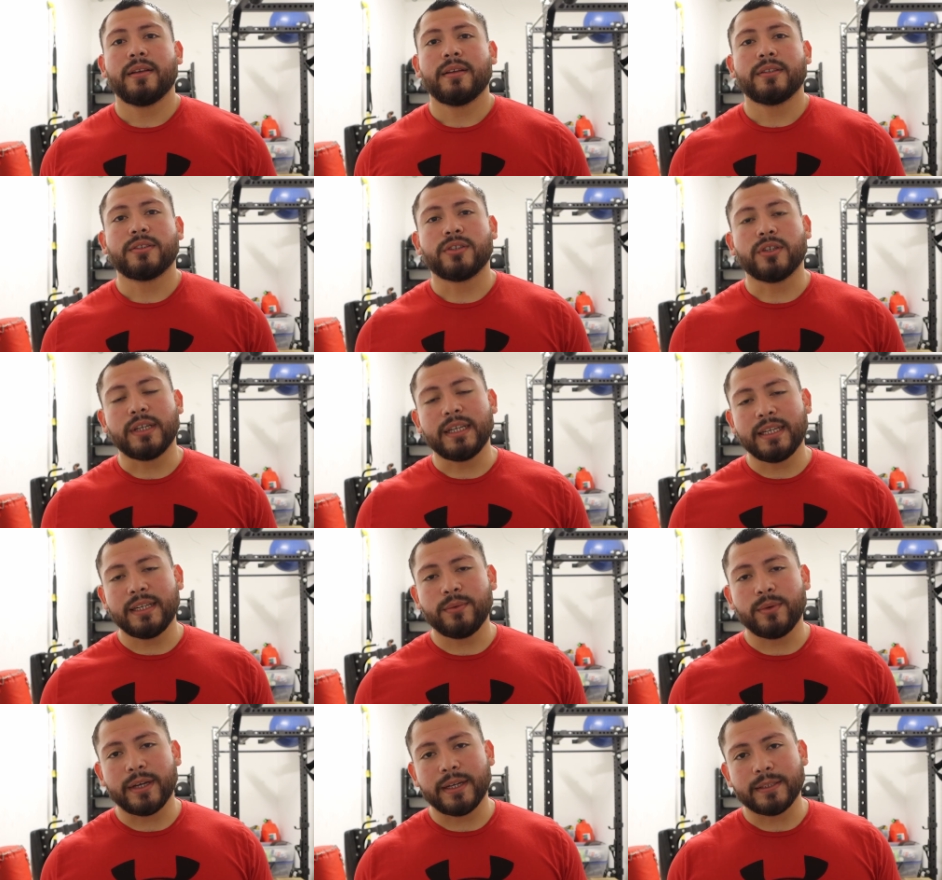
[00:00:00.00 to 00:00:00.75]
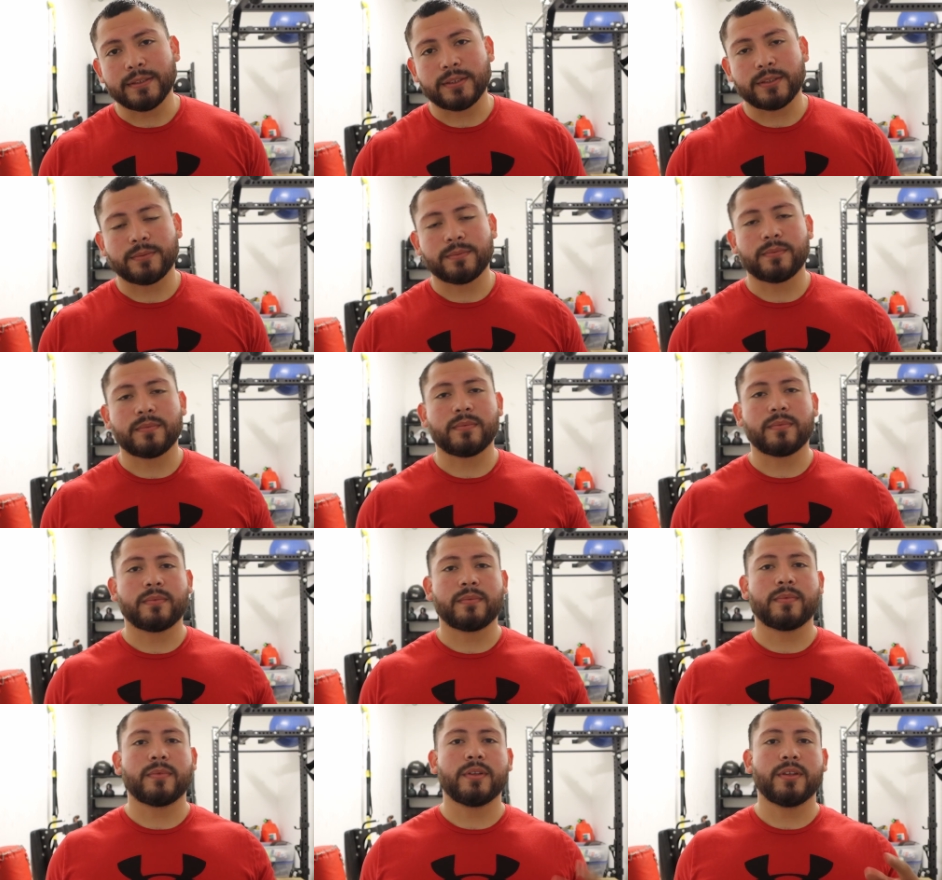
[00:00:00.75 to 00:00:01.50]
So anyways,
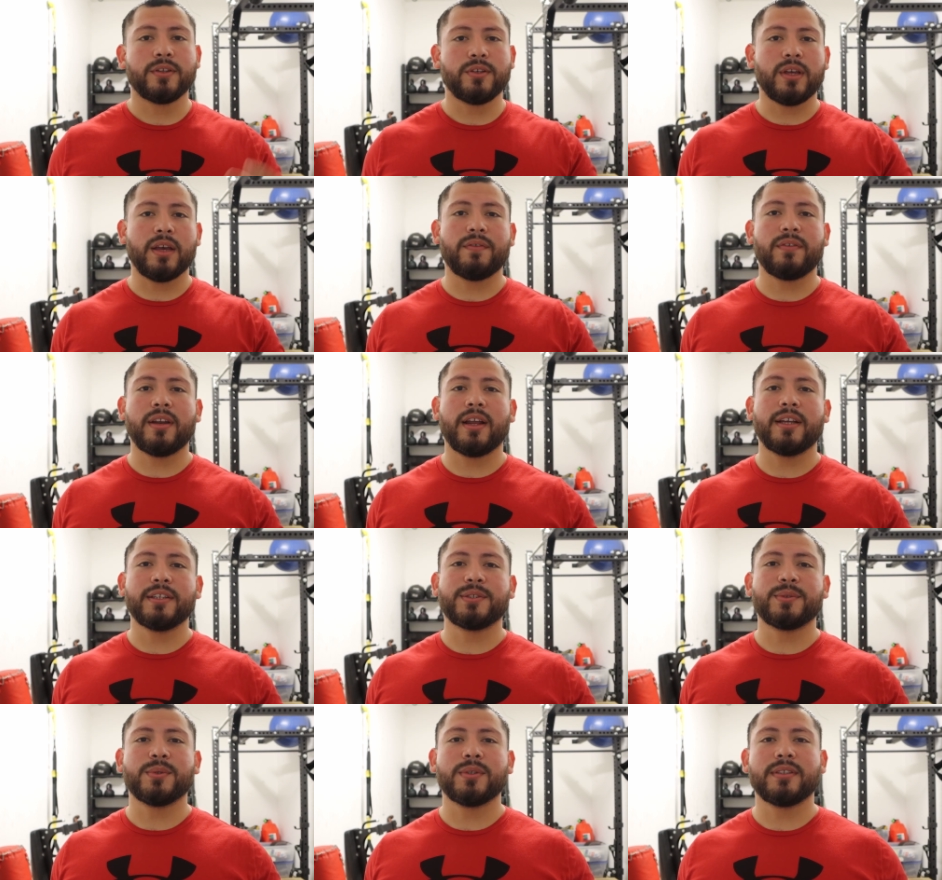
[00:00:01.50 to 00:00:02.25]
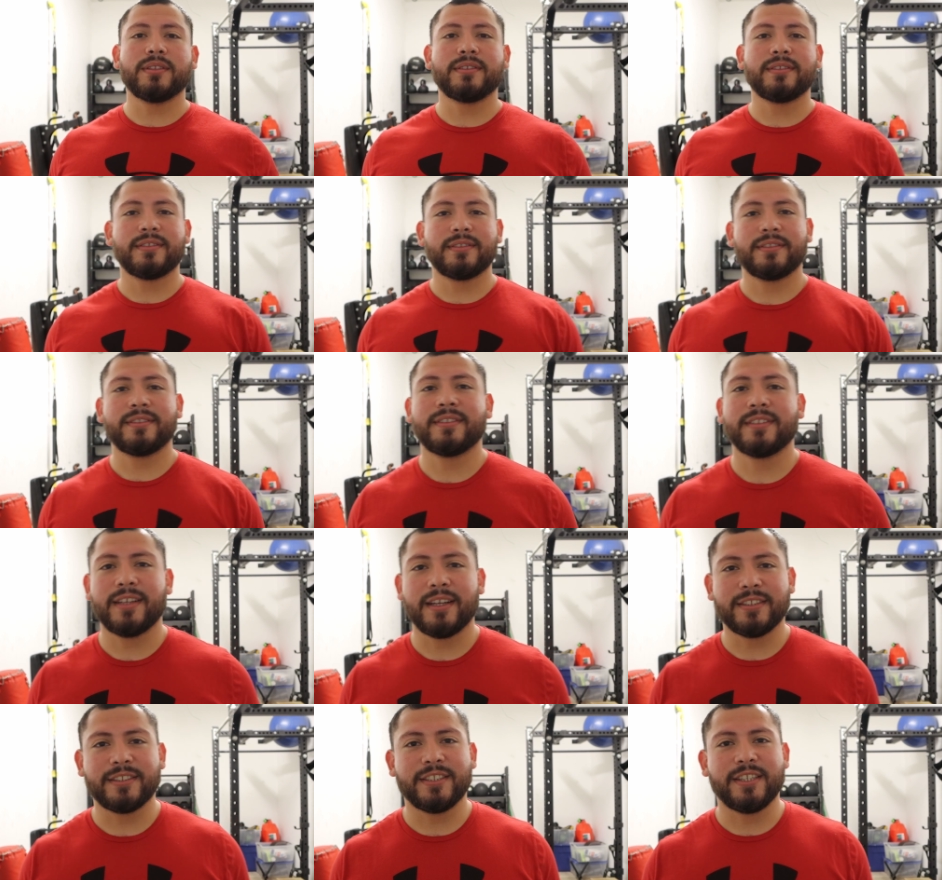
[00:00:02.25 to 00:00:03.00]
you have a nice one.
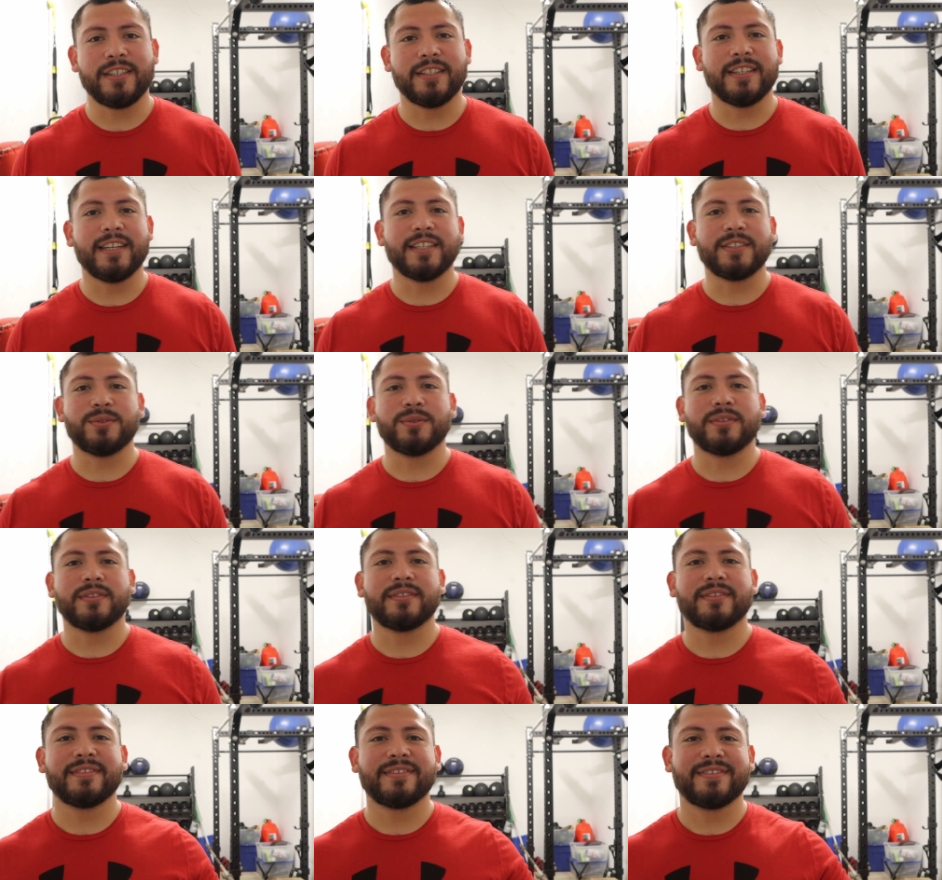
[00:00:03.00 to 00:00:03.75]
I'll see you in the next one.